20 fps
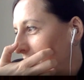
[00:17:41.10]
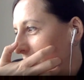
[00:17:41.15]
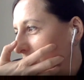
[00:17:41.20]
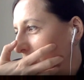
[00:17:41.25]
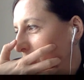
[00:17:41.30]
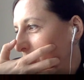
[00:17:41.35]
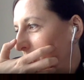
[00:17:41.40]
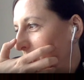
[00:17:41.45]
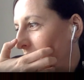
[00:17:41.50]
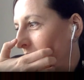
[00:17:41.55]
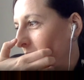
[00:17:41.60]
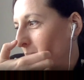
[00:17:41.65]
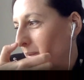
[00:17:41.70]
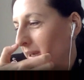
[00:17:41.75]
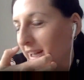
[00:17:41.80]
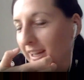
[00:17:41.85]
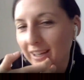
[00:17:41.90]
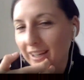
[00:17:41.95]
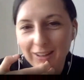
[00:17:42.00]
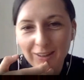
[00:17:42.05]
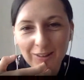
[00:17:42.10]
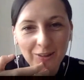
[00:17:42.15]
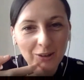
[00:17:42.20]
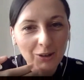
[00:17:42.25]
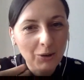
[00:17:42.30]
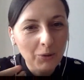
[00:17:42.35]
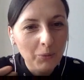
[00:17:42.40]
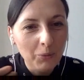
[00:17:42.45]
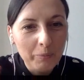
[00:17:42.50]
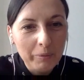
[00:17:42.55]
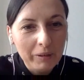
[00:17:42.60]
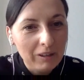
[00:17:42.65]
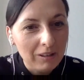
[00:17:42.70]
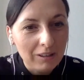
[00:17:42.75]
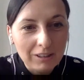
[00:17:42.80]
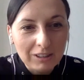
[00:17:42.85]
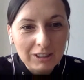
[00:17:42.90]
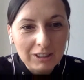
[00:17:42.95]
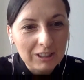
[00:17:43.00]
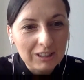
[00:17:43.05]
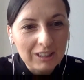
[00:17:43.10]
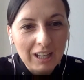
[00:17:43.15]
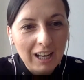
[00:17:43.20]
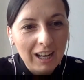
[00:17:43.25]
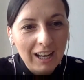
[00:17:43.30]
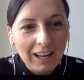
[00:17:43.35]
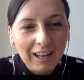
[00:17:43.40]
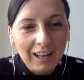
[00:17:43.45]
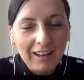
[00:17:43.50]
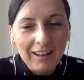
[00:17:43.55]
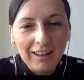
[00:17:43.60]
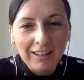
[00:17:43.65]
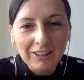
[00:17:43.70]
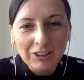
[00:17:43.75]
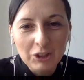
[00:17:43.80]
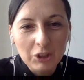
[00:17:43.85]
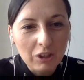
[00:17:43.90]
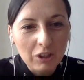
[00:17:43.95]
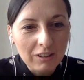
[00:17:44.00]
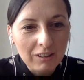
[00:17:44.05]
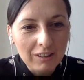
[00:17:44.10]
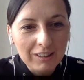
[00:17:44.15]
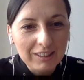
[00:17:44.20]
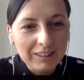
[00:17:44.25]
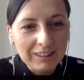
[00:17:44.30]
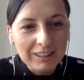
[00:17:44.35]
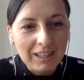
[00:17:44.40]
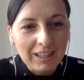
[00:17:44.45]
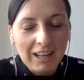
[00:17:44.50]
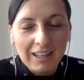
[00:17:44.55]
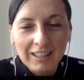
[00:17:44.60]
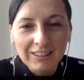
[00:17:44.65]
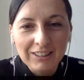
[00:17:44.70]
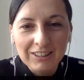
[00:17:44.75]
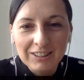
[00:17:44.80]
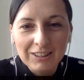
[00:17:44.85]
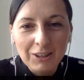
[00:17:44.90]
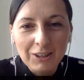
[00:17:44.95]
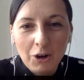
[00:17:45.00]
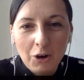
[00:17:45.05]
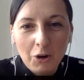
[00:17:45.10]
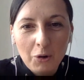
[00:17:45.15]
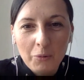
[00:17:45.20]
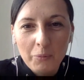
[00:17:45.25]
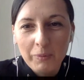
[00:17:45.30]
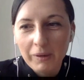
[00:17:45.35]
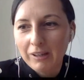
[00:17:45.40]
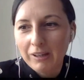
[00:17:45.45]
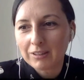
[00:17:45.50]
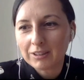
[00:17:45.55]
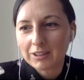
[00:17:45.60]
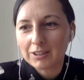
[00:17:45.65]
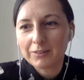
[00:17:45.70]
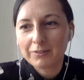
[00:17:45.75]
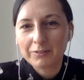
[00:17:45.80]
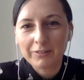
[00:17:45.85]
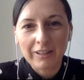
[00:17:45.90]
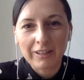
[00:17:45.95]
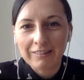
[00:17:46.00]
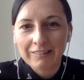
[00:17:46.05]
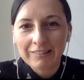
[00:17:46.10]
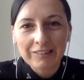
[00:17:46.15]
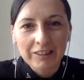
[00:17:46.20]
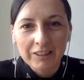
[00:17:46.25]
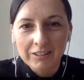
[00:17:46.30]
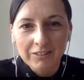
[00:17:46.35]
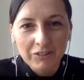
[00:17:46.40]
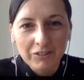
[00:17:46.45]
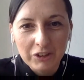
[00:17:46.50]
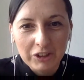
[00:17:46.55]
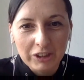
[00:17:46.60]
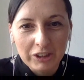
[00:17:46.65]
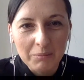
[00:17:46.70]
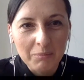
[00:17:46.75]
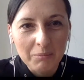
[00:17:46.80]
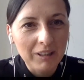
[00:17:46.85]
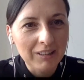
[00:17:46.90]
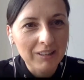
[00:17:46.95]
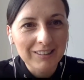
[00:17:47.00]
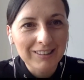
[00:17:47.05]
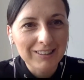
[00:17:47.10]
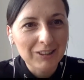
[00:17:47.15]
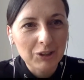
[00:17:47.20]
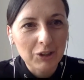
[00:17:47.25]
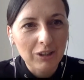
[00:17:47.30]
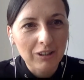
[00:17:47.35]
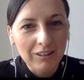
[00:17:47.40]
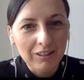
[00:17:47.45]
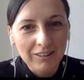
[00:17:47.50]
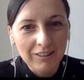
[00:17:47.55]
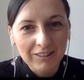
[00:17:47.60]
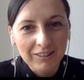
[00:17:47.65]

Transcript: turn back, because journalists can't go because of quarantine regime, and that's all.